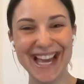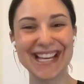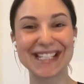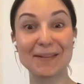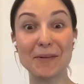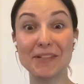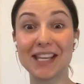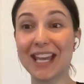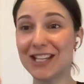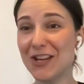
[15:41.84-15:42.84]
Because I'm always
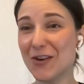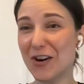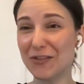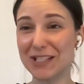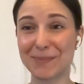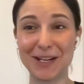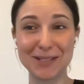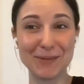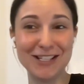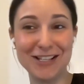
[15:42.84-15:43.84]
like, and you are
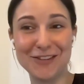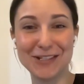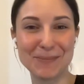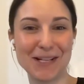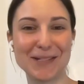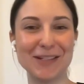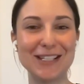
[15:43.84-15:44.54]
responsible, and you're responsible.